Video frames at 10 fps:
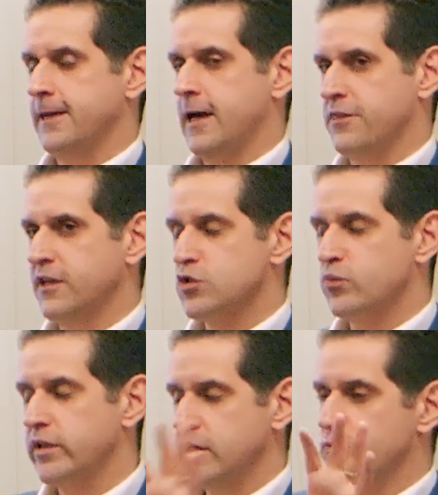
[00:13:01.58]
I think it's
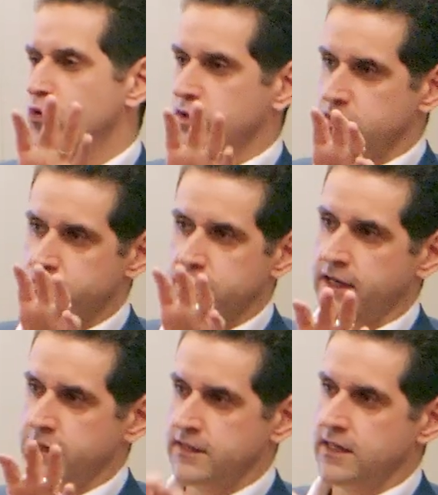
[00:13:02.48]
really important to put
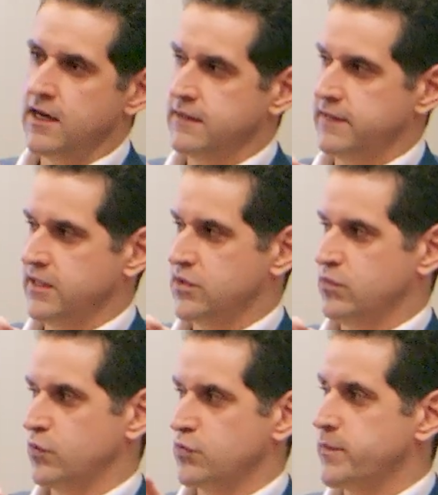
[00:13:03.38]
that into context
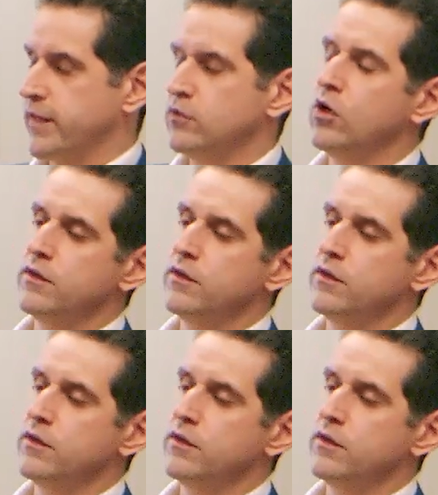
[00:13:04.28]
with respect to all